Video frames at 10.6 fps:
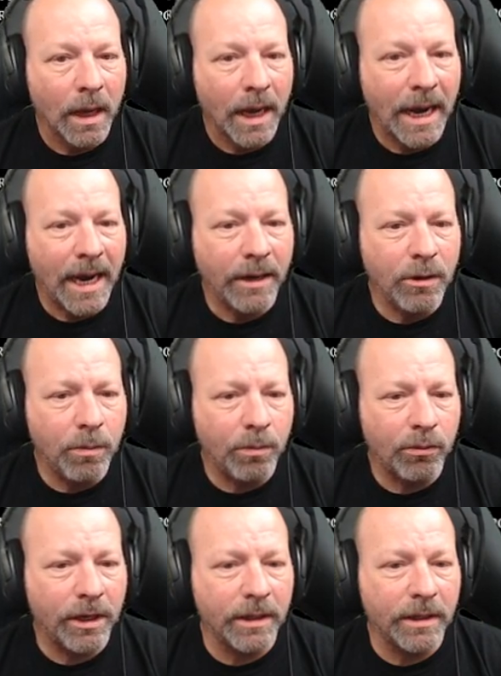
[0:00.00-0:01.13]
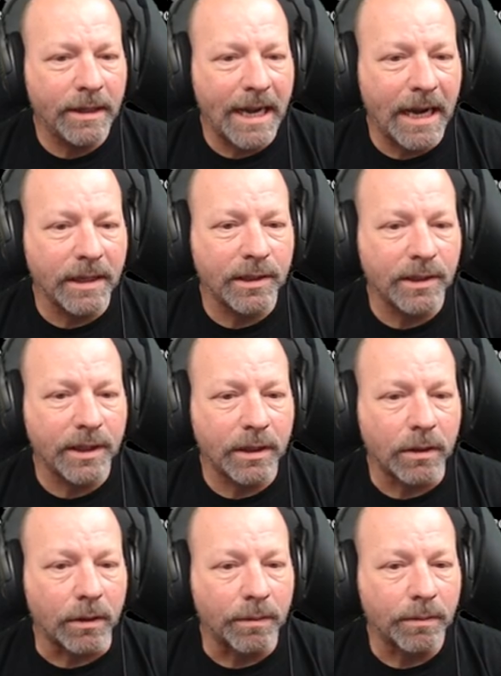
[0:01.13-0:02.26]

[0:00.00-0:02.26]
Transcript: How do you print that sticker?